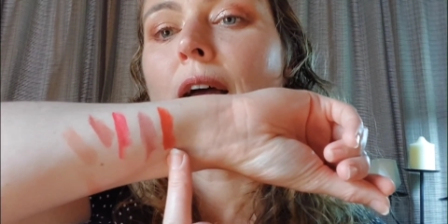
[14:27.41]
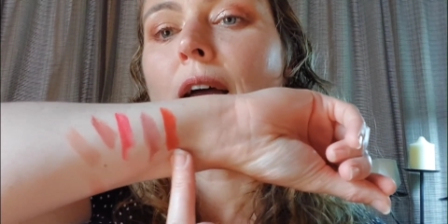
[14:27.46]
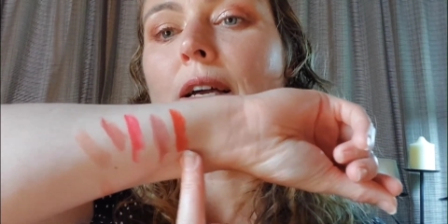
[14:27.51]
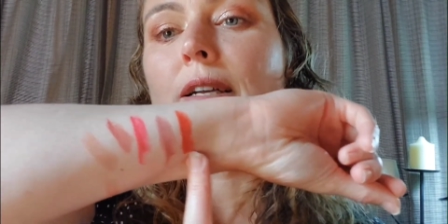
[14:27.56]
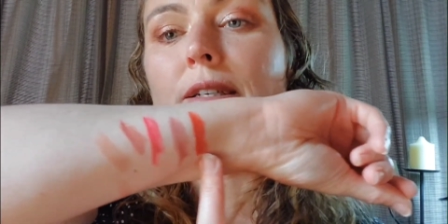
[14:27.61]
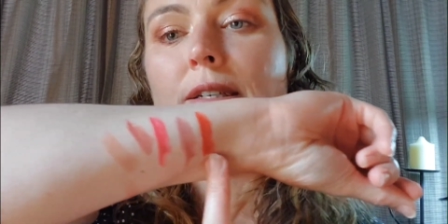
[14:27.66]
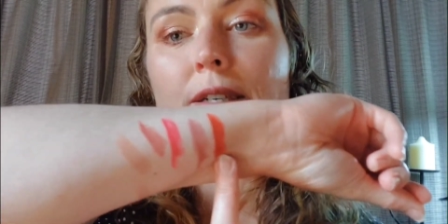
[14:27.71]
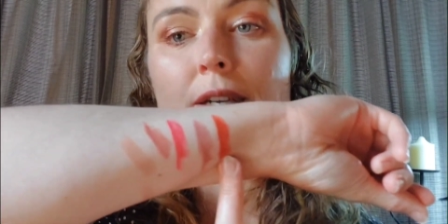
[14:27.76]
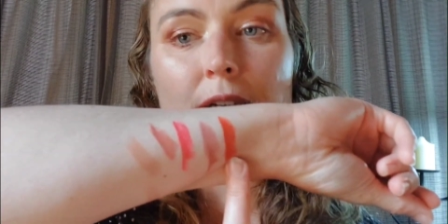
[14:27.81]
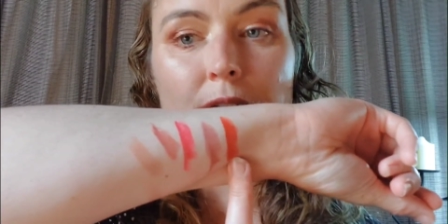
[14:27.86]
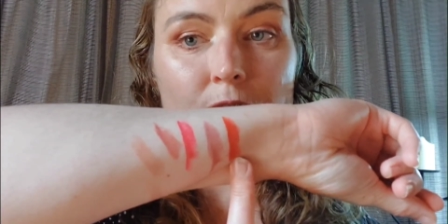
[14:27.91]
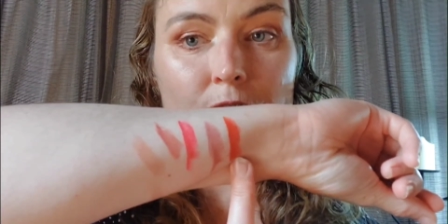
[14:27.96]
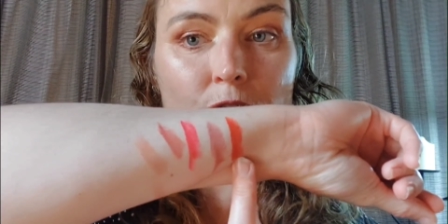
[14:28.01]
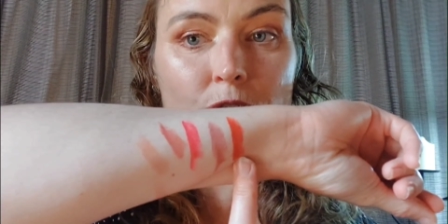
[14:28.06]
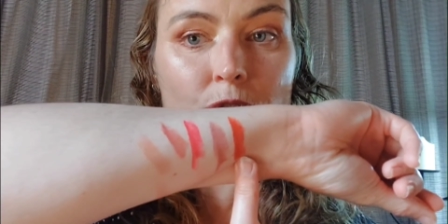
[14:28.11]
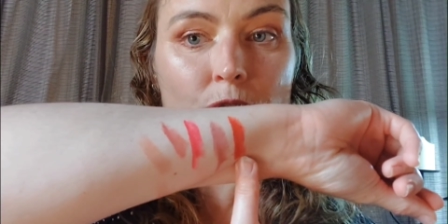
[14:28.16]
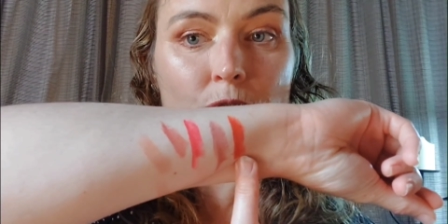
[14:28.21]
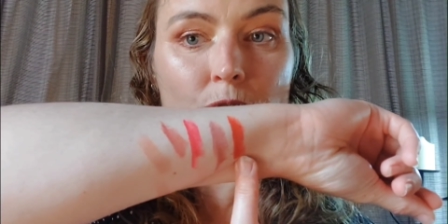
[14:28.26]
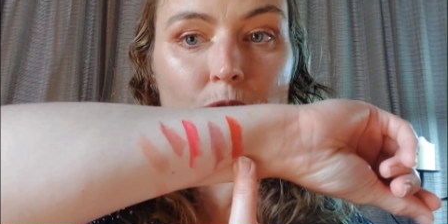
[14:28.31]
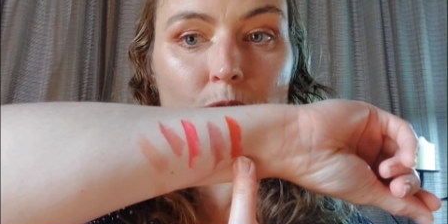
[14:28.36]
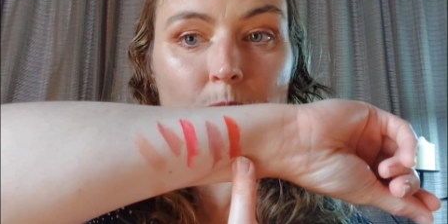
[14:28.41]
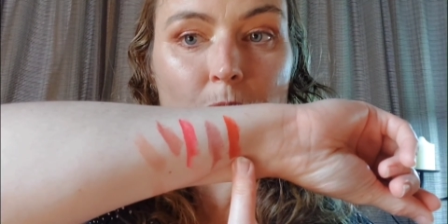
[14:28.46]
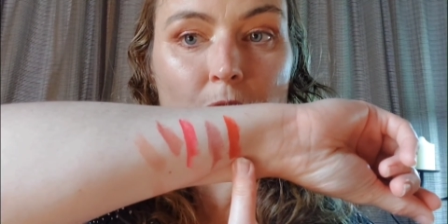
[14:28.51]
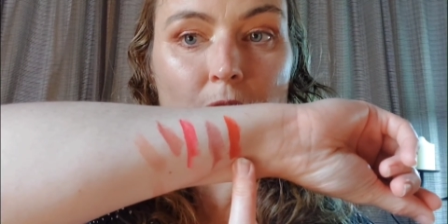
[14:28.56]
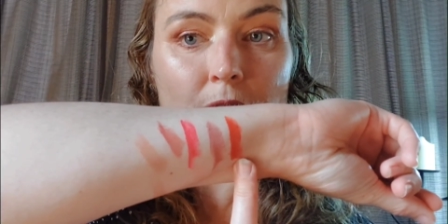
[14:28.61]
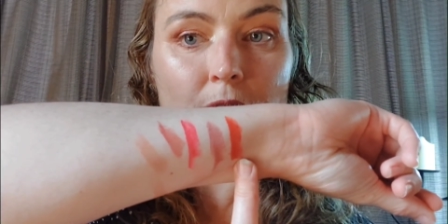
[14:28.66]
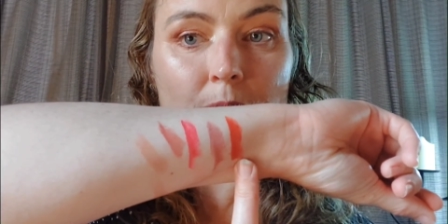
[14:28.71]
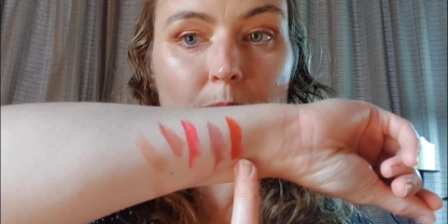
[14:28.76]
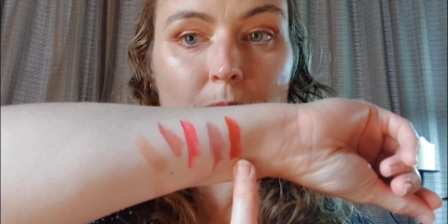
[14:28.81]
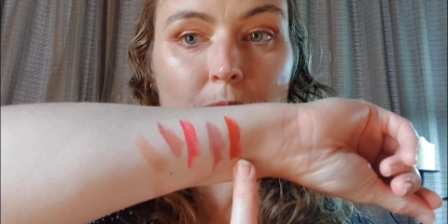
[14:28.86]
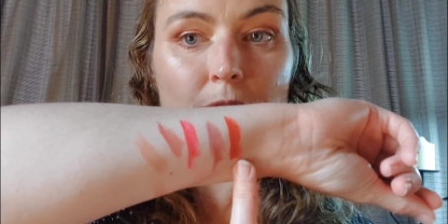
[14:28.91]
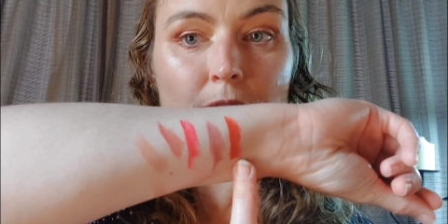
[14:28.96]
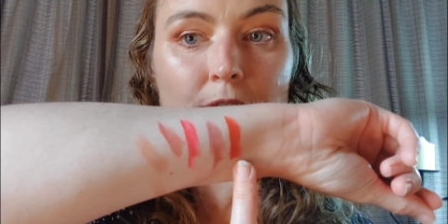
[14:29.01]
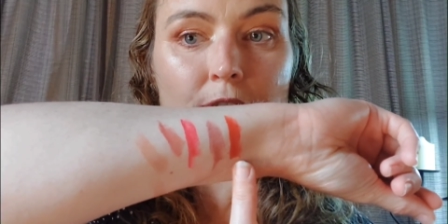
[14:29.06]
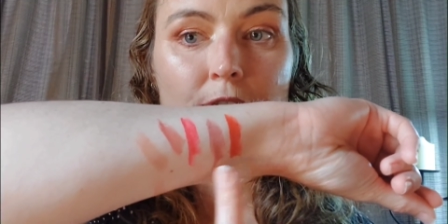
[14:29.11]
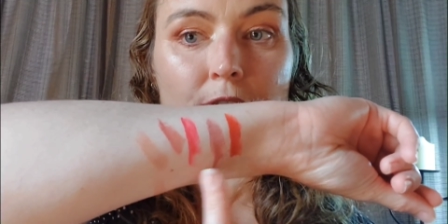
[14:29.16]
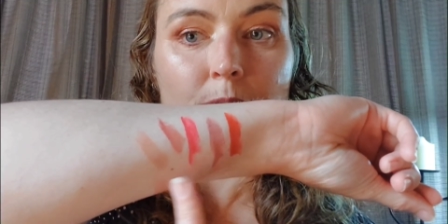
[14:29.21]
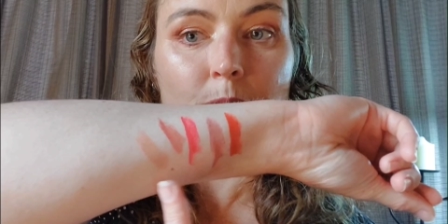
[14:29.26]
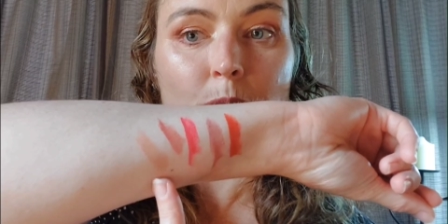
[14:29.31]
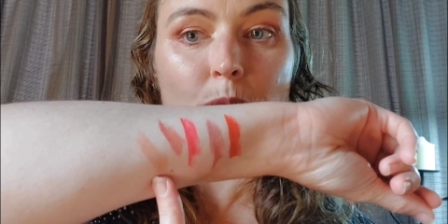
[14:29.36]
It does suit my
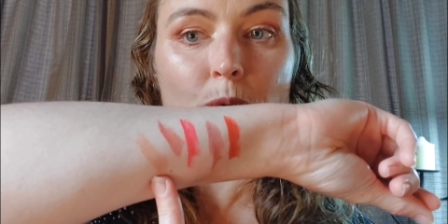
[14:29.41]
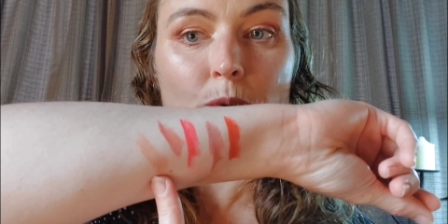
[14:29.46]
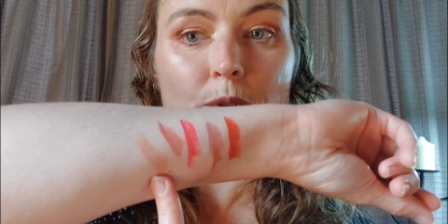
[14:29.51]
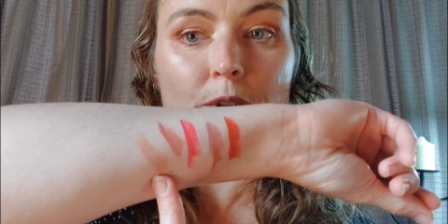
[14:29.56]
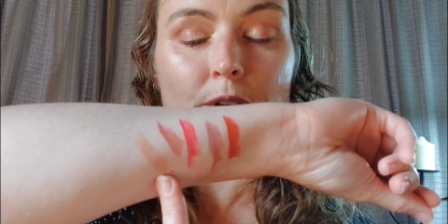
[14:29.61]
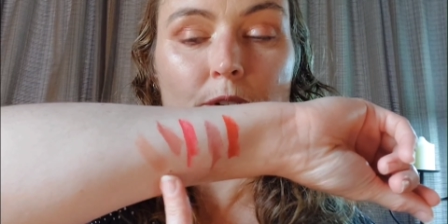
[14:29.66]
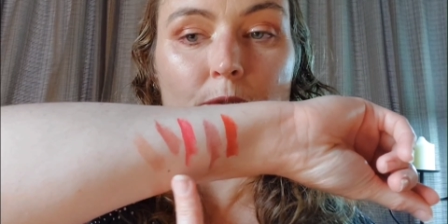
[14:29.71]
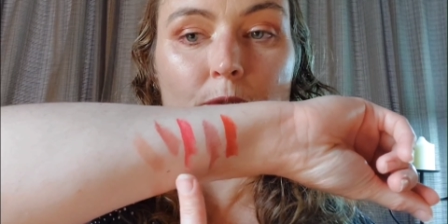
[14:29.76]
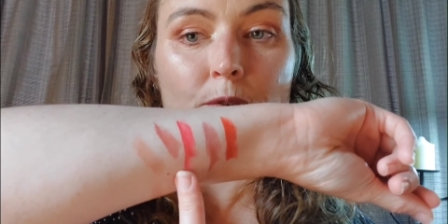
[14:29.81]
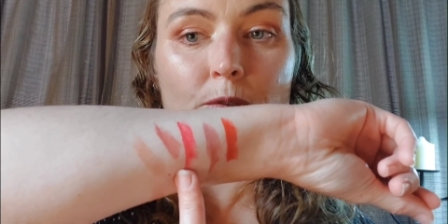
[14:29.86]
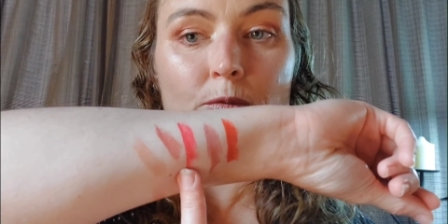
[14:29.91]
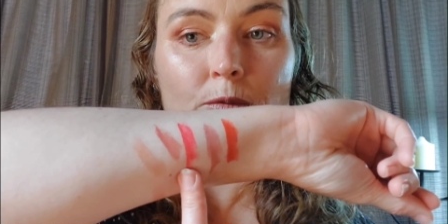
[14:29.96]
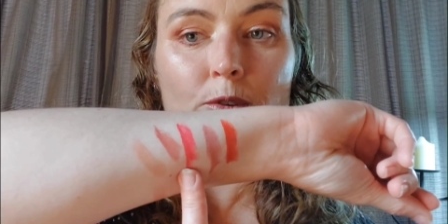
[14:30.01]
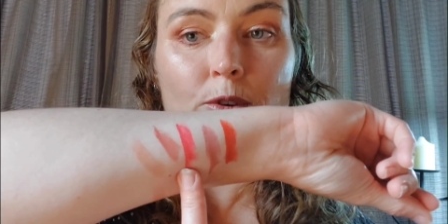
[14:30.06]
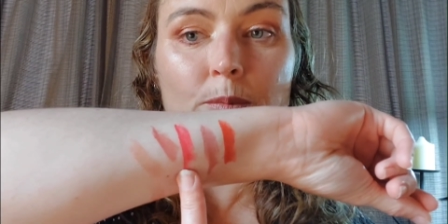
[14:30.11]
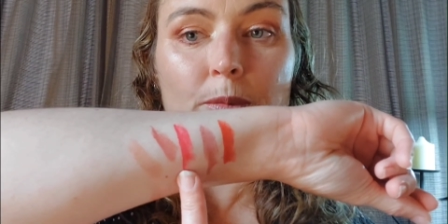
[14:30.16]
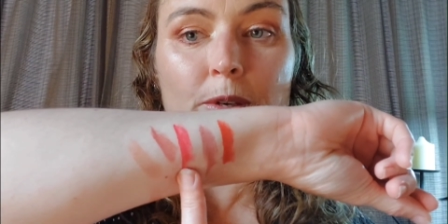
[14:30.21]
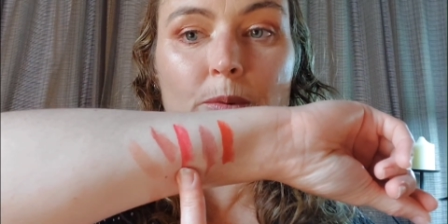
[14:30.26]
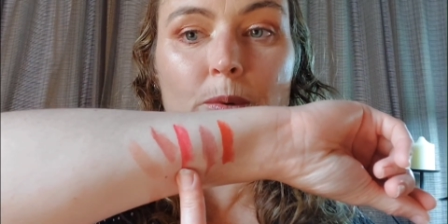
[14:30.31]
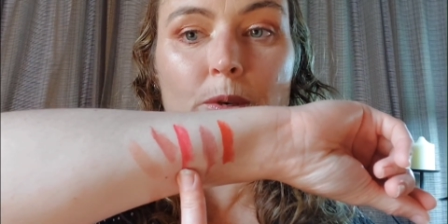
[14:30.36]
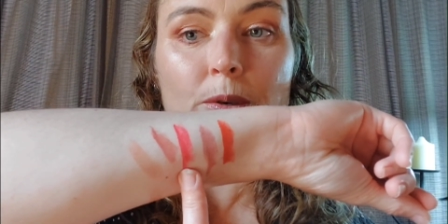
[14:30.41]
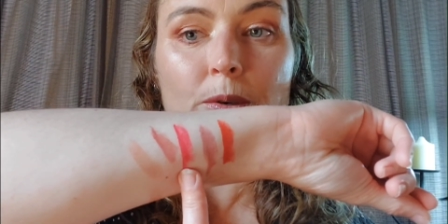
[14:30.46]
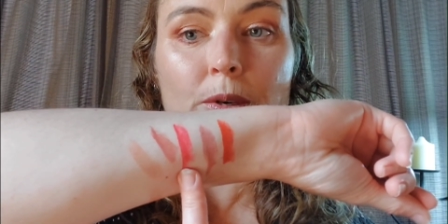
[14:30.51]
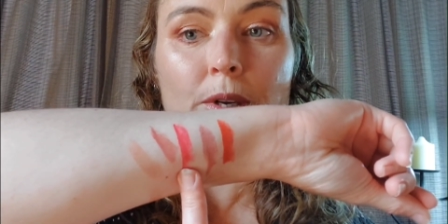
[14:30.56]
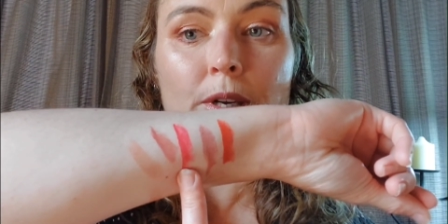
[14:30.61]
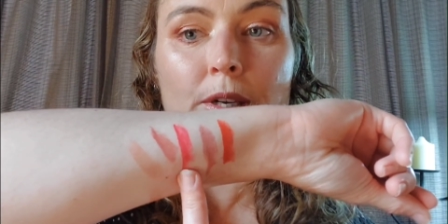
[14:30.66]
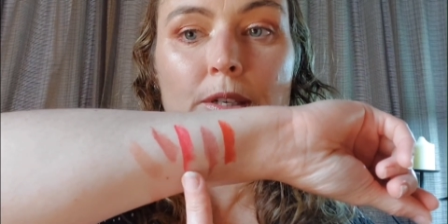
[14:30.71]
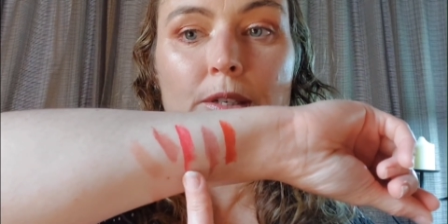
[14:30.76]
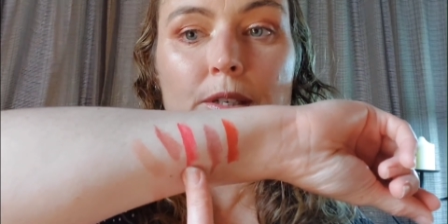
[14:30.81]
complexion more than Ruby Woo.